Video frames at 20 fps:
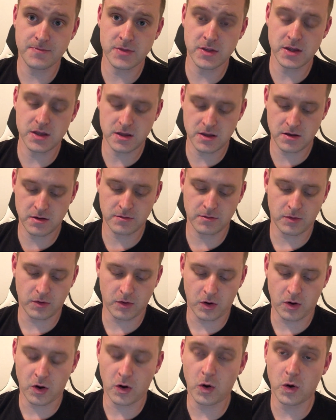The
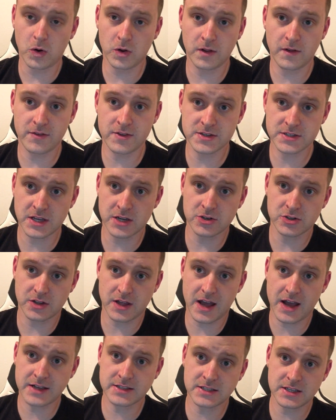whole of the central
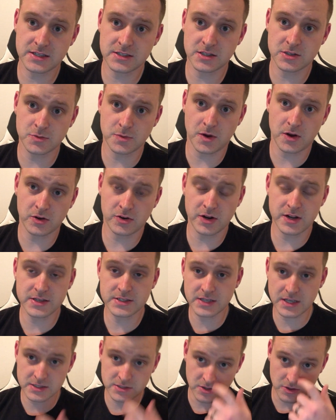axis is well
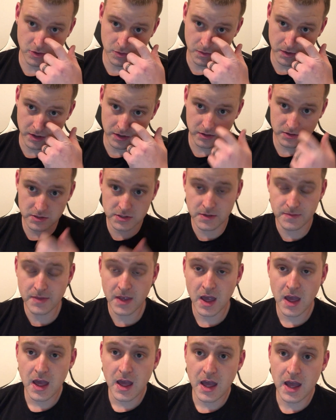greased, as are the wheels.
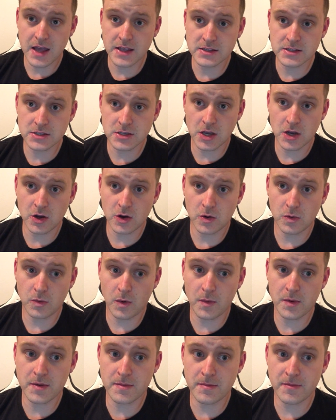And so what
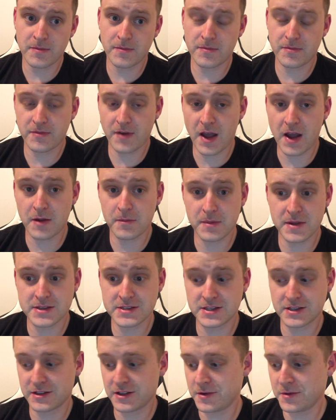we found
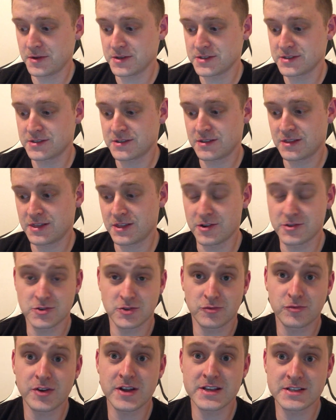basically was there's a
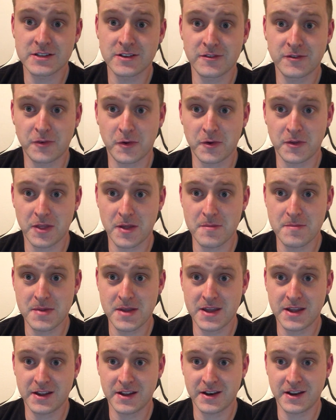reason for them
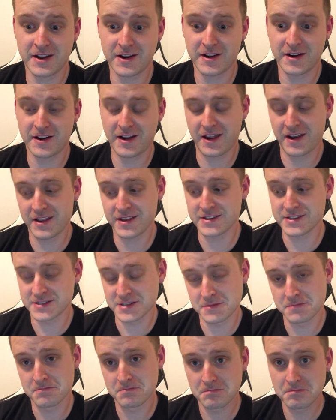being in here, and
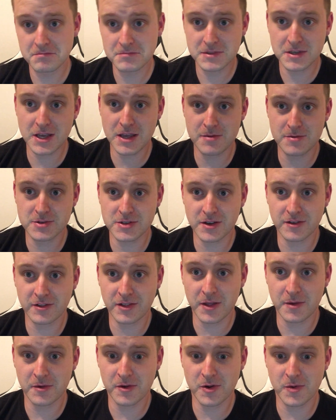it's to keep yourself
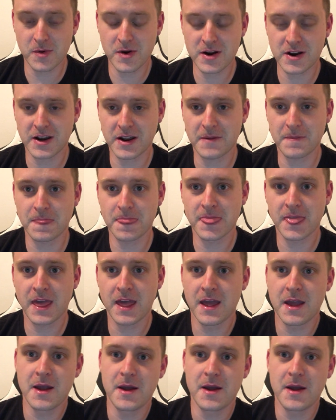clean when you're working it.